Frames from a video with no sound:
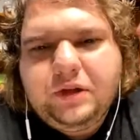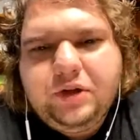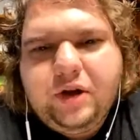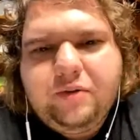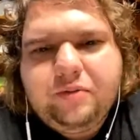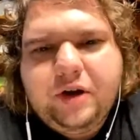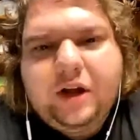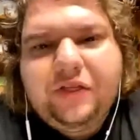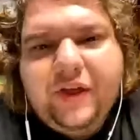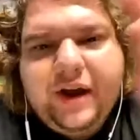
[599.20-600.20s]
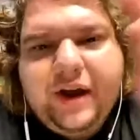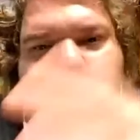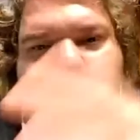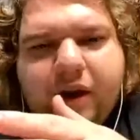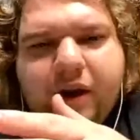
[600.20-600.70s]
not that
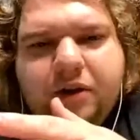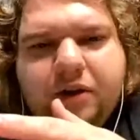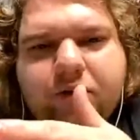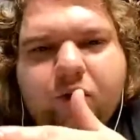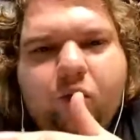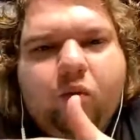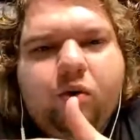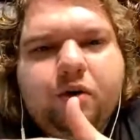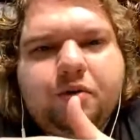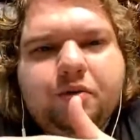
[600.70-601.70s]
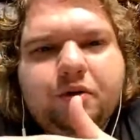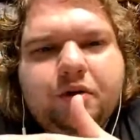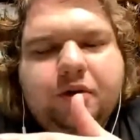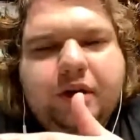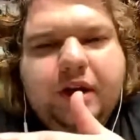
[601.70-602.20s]
great, or
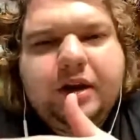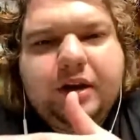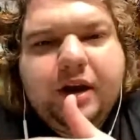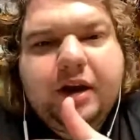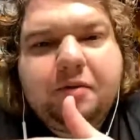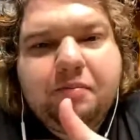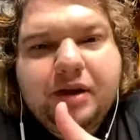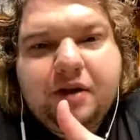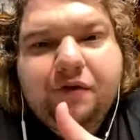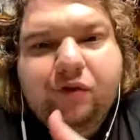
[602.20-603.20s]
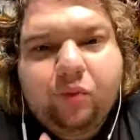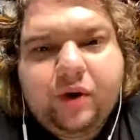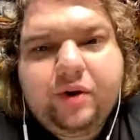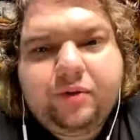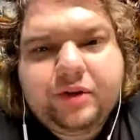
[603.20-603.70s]
Indiana being for
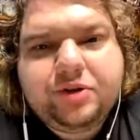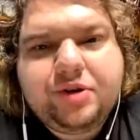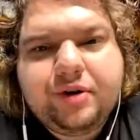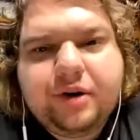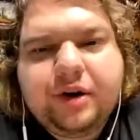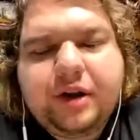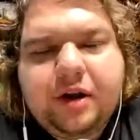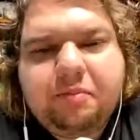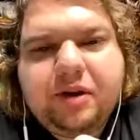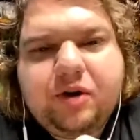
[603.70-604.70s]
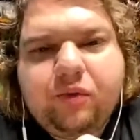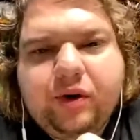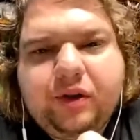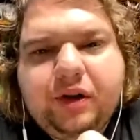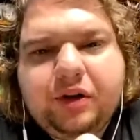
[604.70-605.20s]
real this year, Indiana being
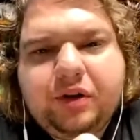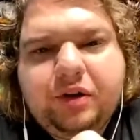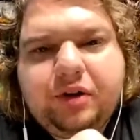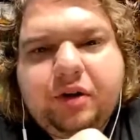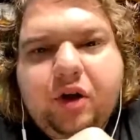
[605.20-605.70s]
really good,